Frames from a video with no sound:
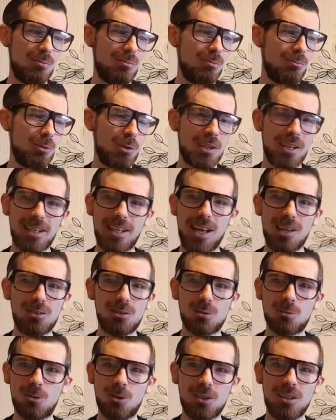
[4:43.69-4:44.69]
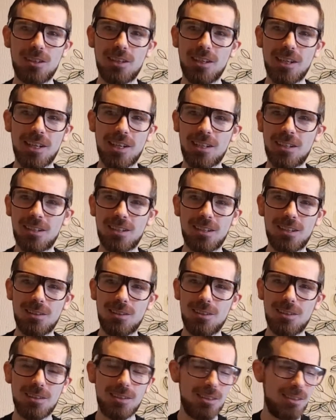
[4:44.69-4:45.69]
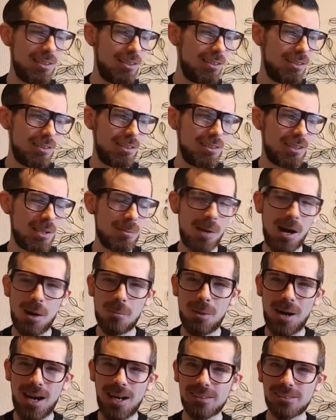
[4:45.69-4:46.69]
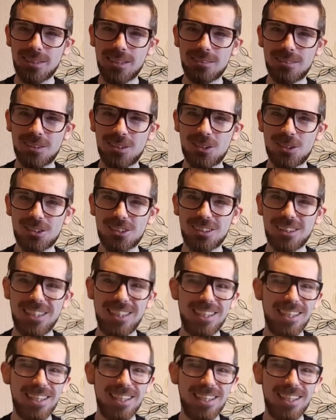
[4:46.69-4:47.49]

run the Kessel Run in the amount of parsecs he does.